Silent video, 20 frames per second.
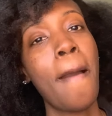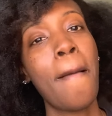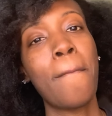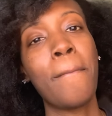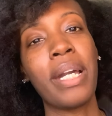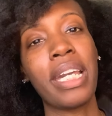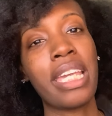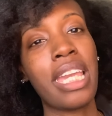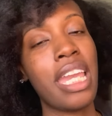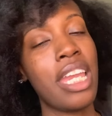
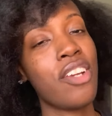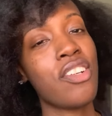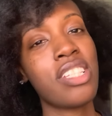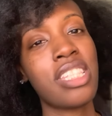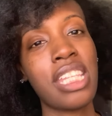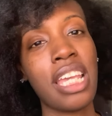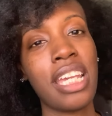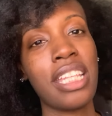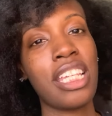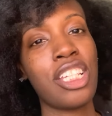but Karen
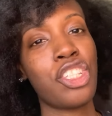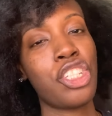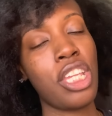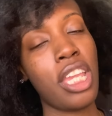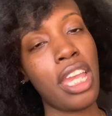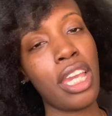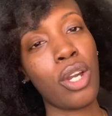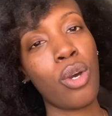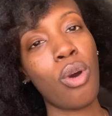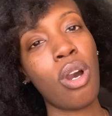said that she
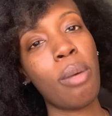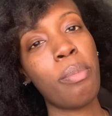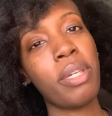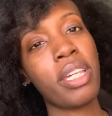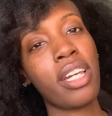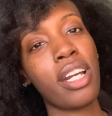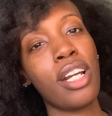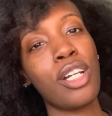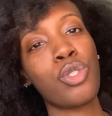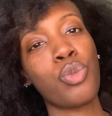ain't going
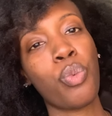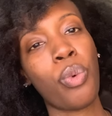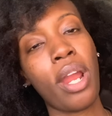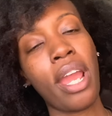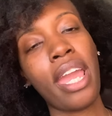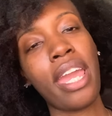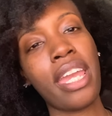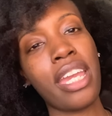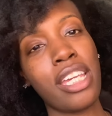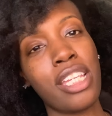because
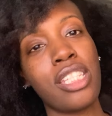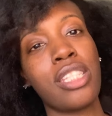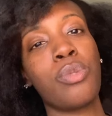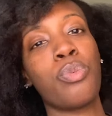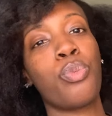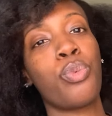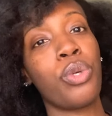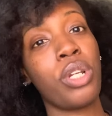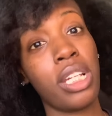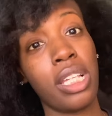Ray is
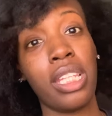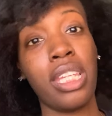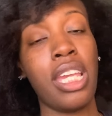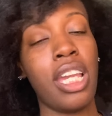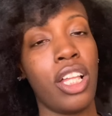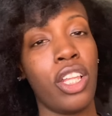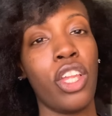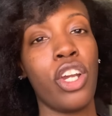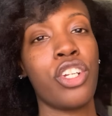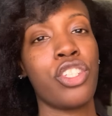really
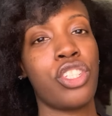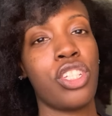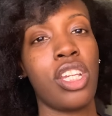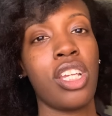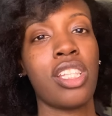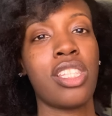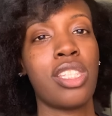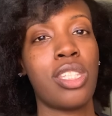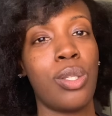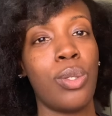
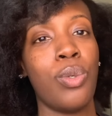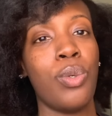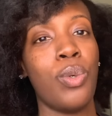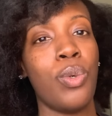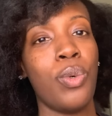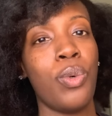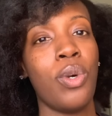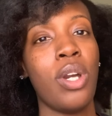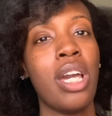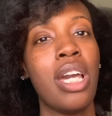allergic
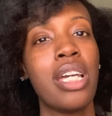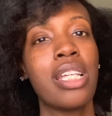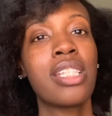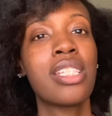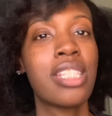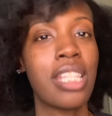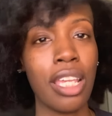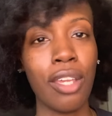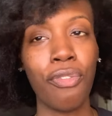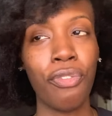to
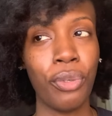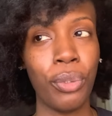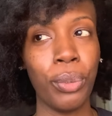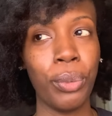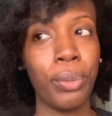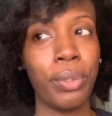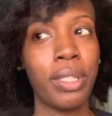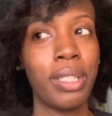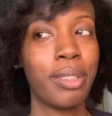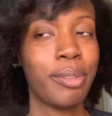seafood.